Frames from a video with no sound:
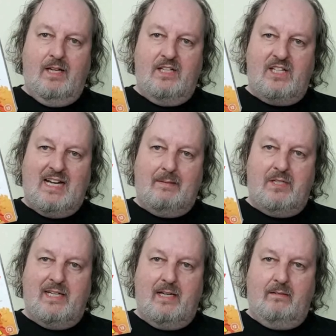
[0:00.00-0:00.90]

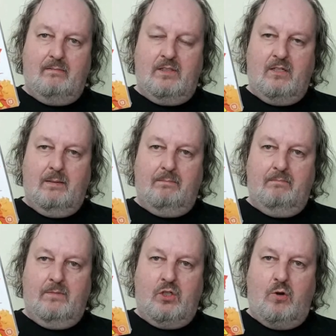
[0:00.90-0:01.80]
slapstick type
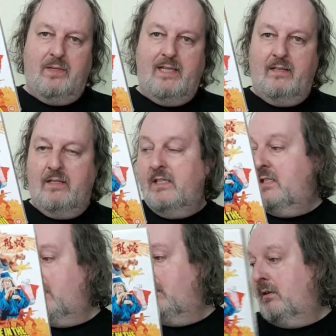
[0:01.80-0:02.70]
comedy that he's
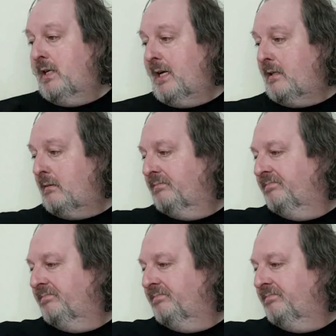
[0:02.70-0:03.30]
so good at.